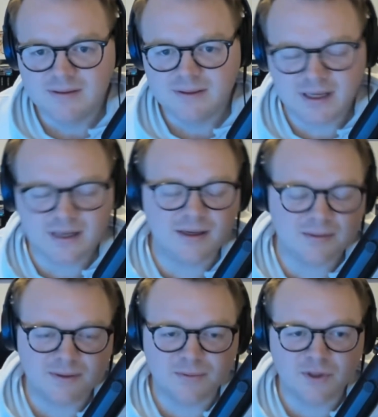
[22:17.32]
Yeah,
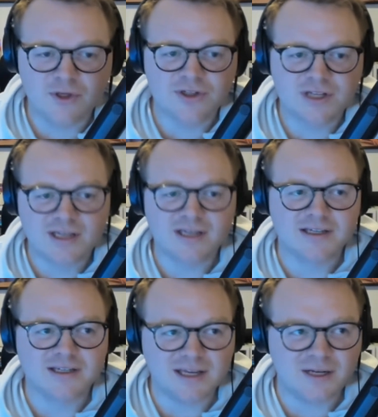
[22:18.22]
but what you're saying
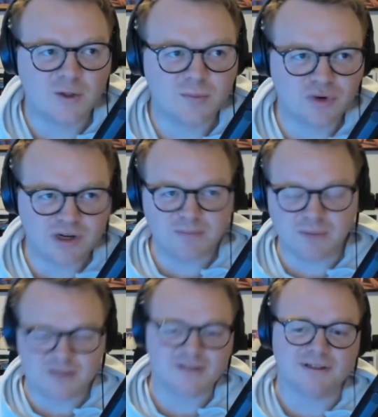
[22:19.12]
is it looked pretty
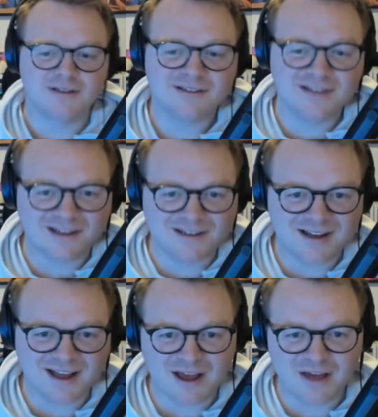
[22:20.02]
busted, and
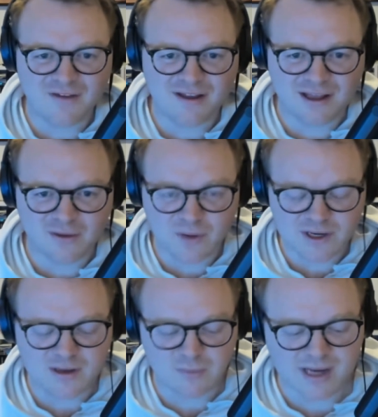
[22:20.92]
I think like
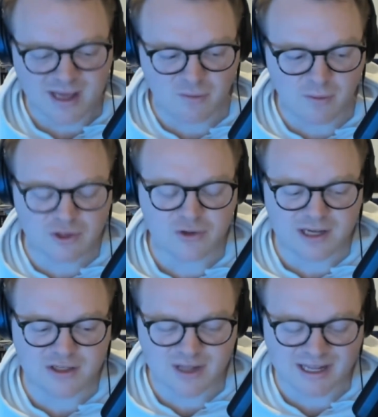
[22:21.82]
when everyone
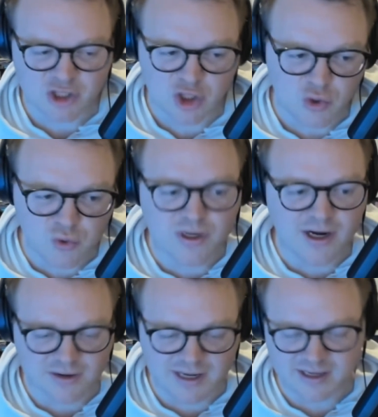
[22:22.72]
tries to like tune
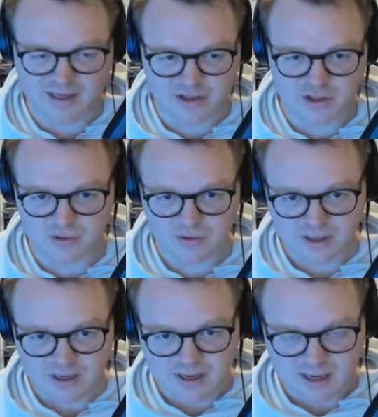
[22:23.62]
their deck into
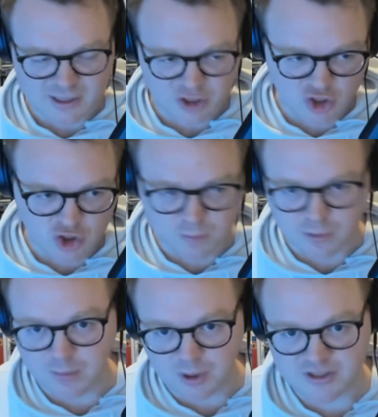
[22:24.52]
like a
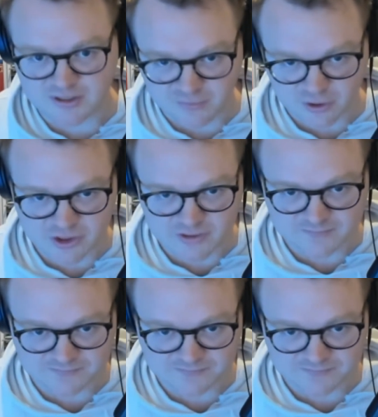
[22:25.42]
super busted version